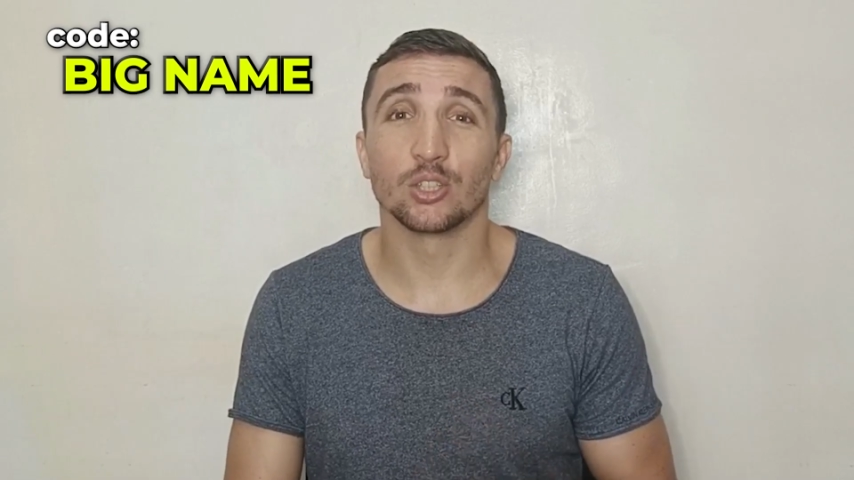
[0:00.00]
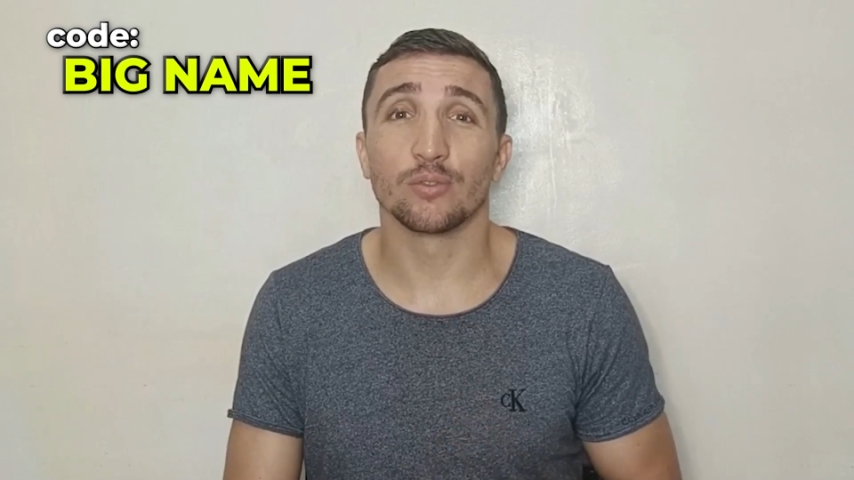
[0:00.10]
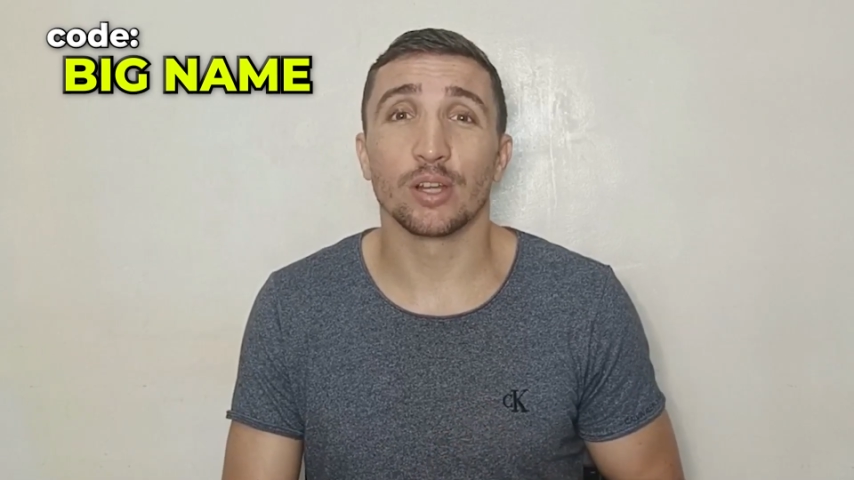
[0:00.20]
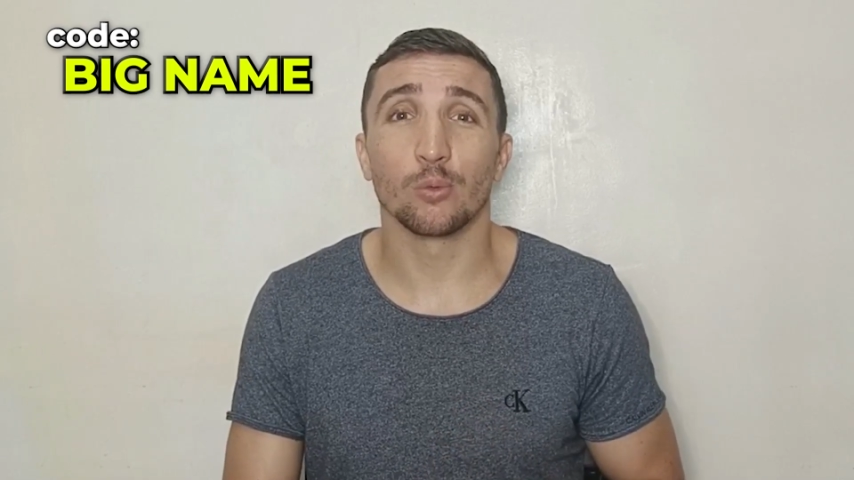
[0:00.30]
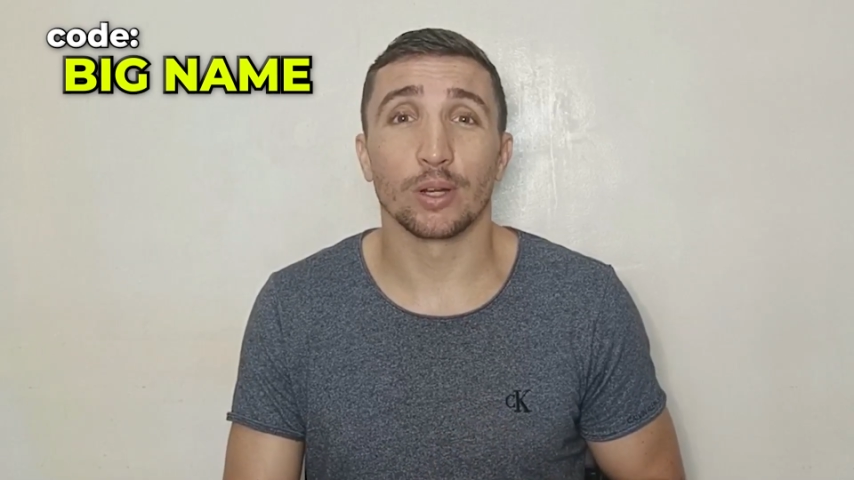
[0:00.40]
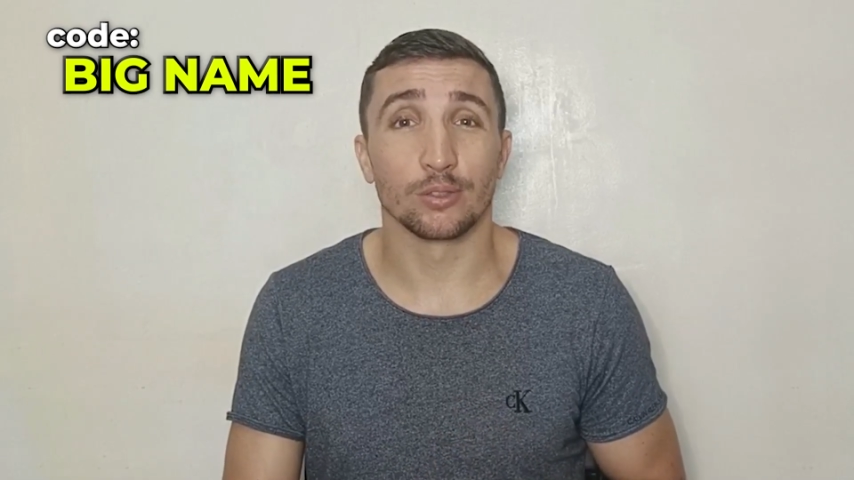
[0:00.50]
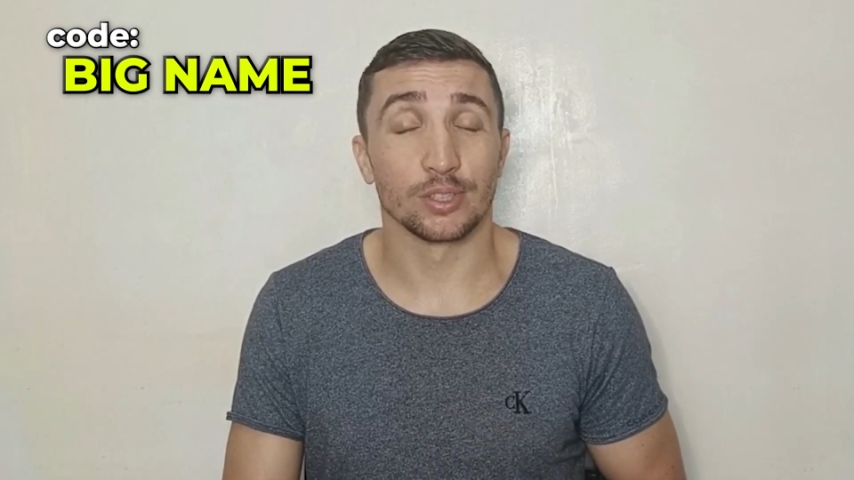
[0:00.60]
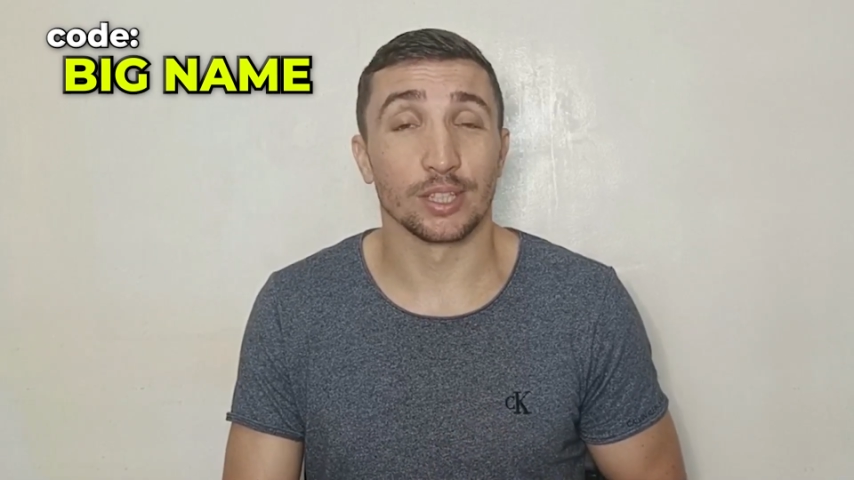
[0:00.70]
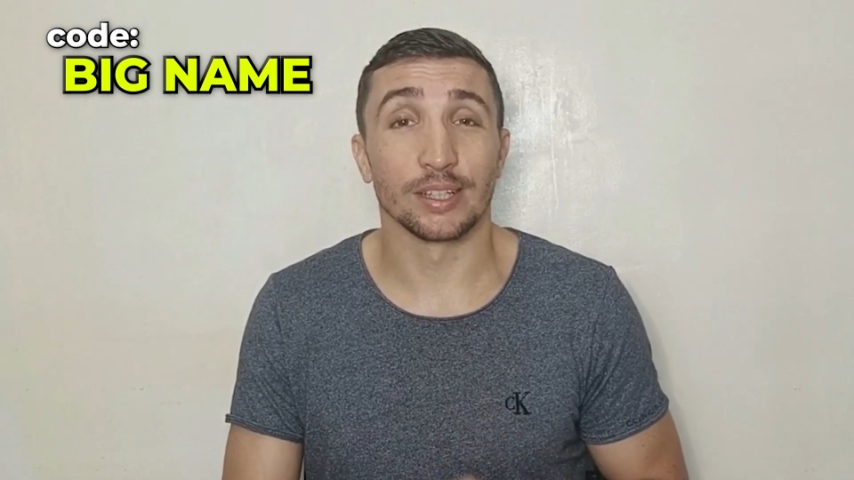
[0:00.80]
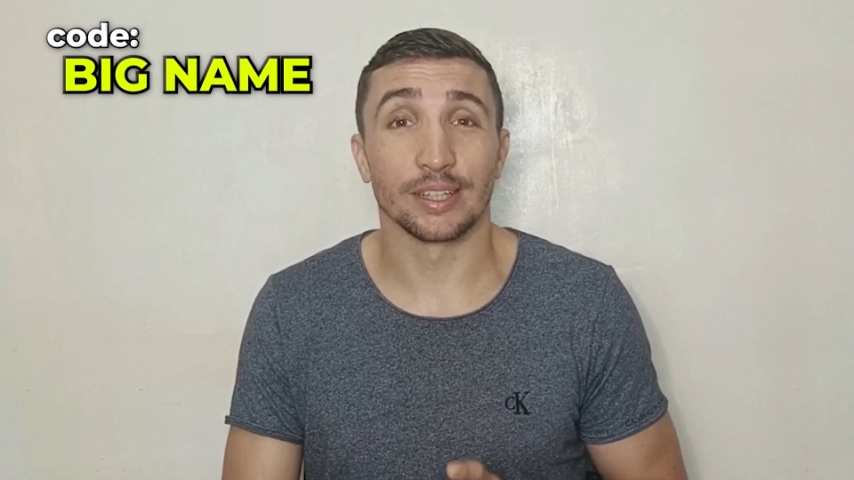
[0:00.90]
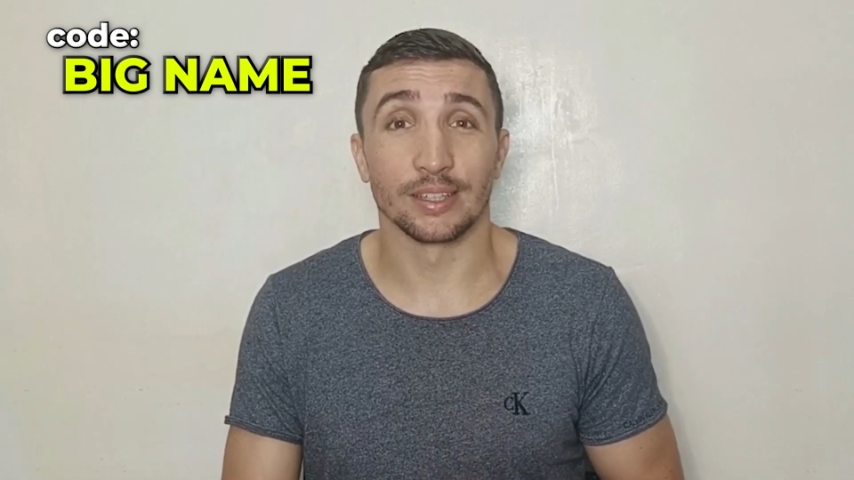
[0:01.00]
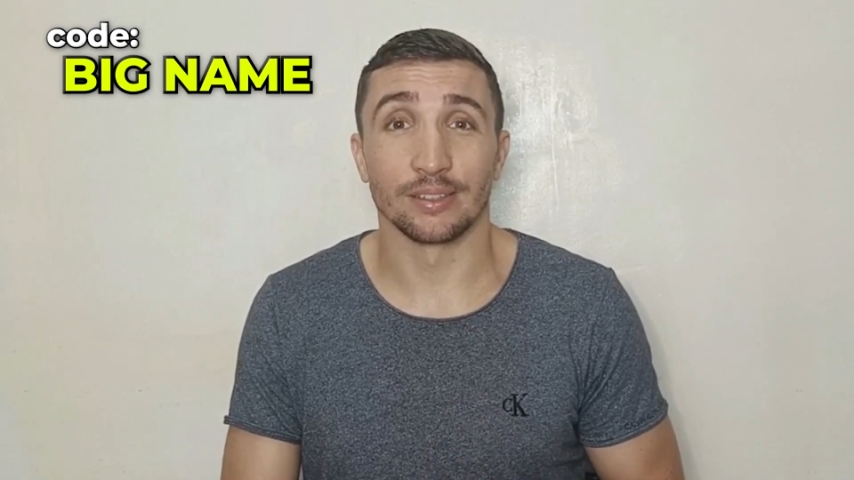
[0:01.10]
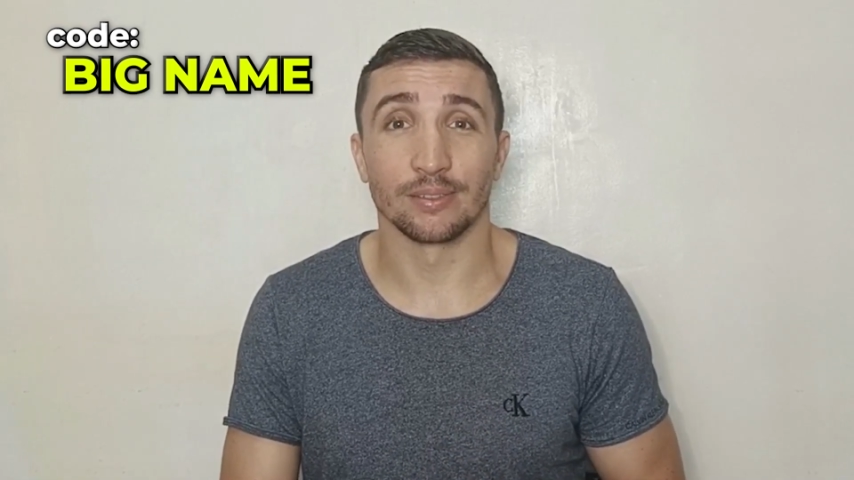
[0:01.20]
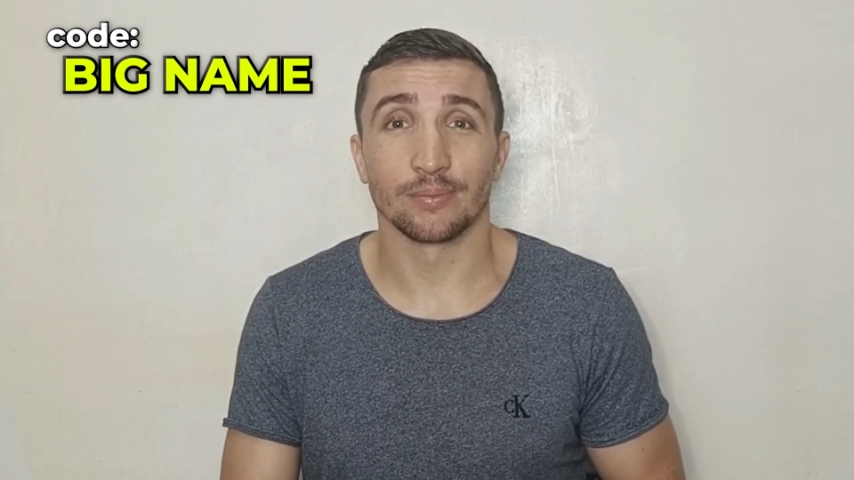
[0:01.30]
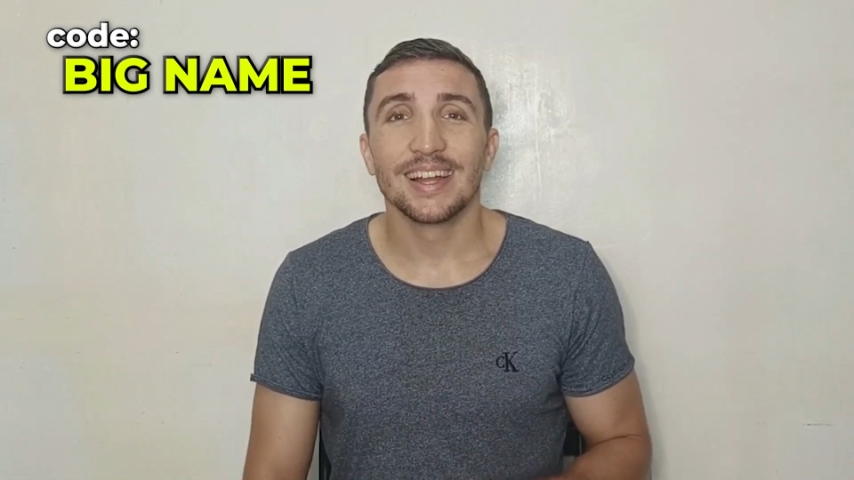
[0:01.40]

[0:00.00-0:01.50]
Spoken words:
of it while you still can.